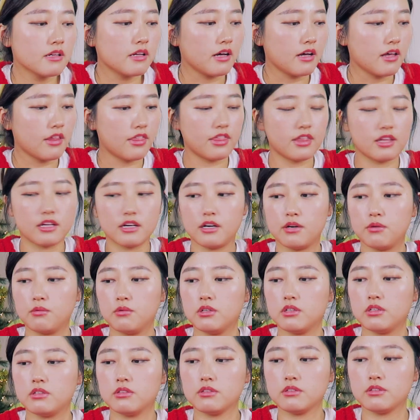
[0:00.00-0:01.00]
I think I
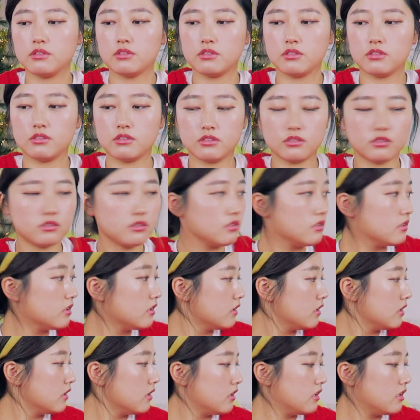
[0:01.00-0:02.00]
will.
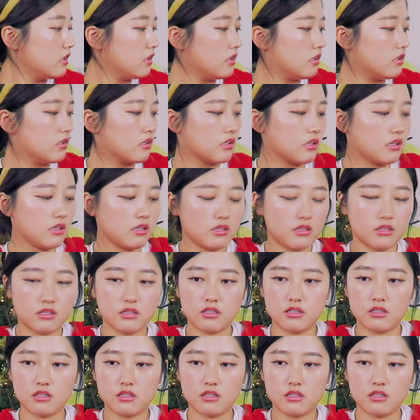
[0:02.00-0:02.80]
Okay. I